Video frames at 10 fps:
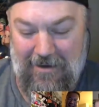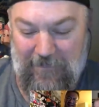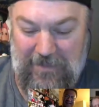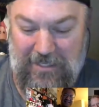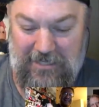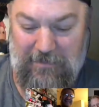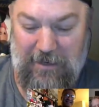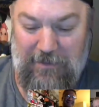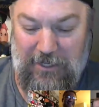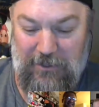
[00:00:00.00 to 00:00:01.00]
This is a
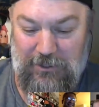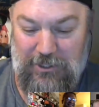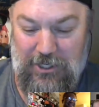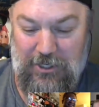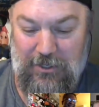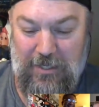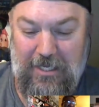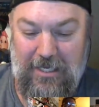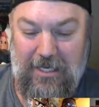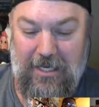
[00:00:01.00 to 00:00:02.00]
pretty cool show.
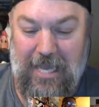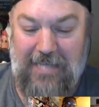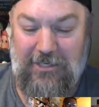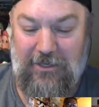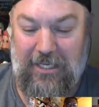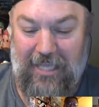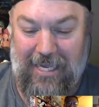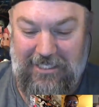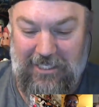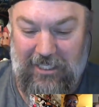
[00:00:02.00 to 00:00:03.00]
Ashley and
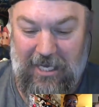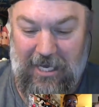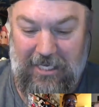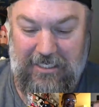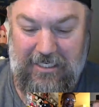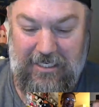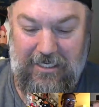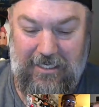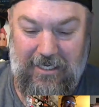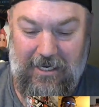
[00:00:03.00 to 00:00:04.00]
Lancelot,
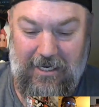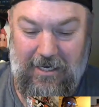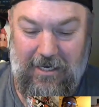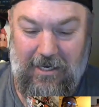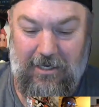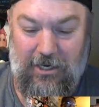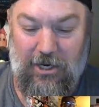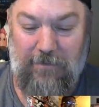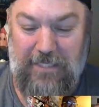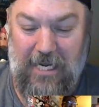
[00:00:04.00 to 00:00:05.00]

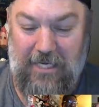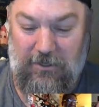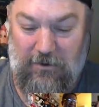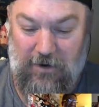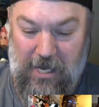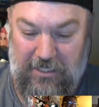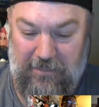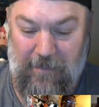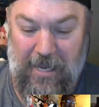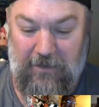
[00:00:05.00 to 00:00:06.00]
Curbside Cross,
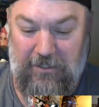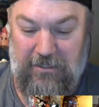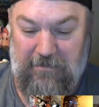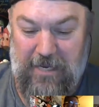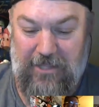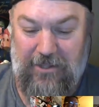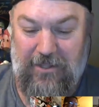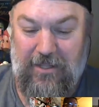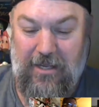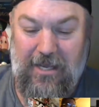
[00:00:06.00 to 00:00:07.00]
Michael Smith,
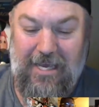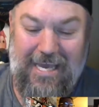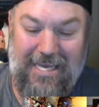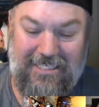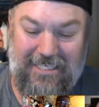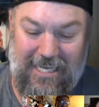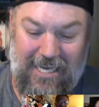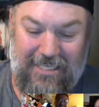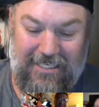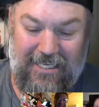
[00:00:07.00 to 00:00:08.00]

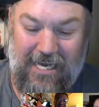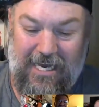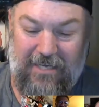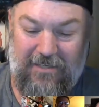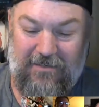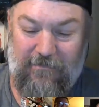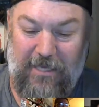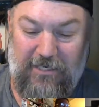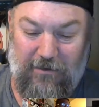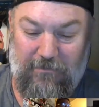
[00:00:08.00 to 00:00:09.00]
STS Guys,
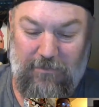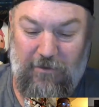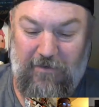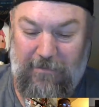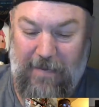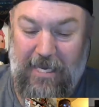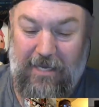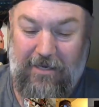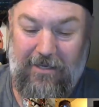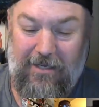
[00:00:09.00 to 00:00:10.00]
Mental Movie
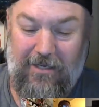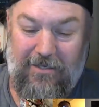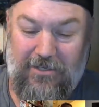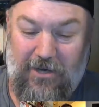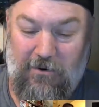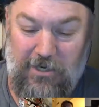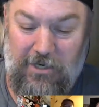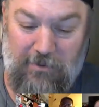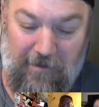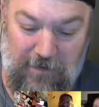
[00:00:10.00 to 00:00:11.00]
Man, Star
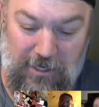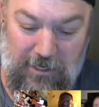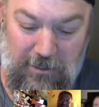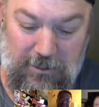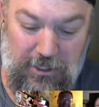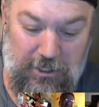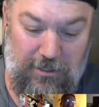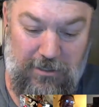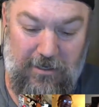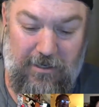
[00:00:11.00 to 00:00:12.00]
Wars Refuge,
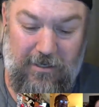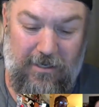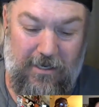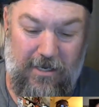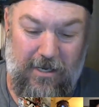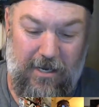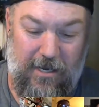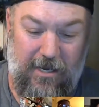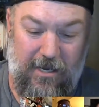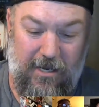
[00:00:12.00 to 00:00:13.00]

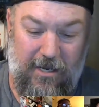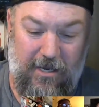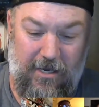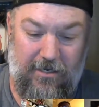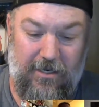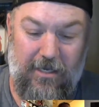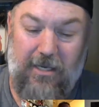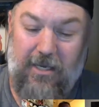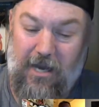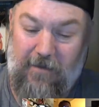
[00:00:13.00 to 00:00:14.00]
and
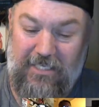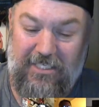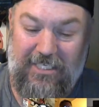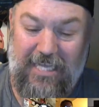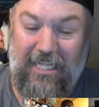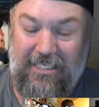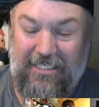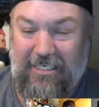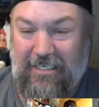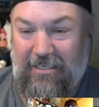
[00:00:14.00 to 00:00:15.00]
Comic Zealot.